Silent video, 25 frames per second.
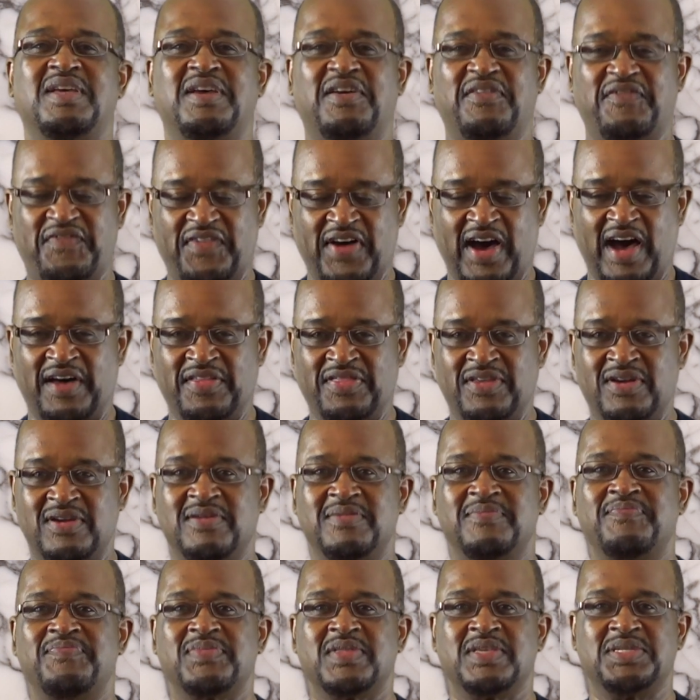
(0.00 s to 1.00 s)

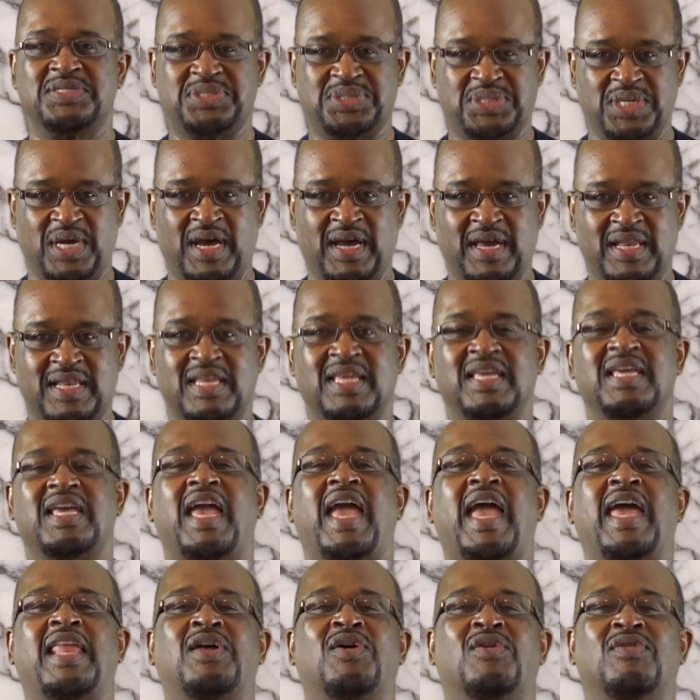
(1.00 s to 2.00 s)
Father, Son,
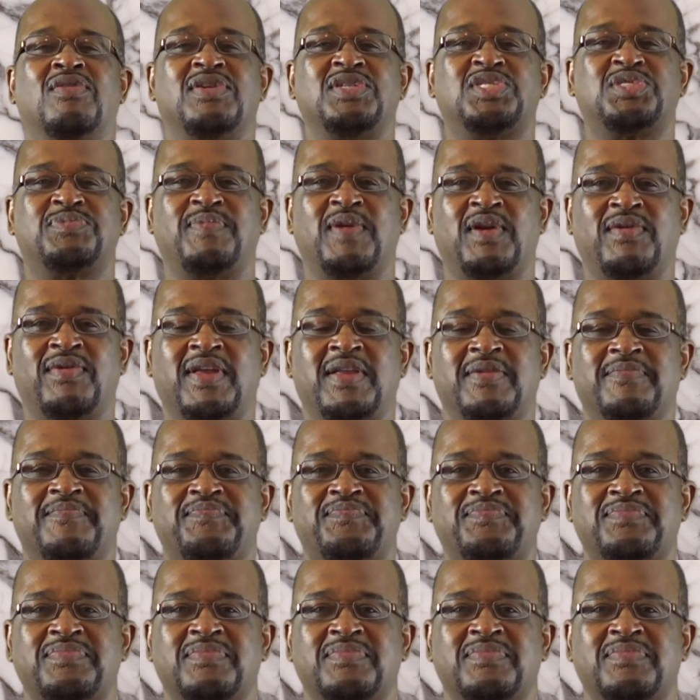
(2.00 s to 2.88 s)
and Holy Spirit.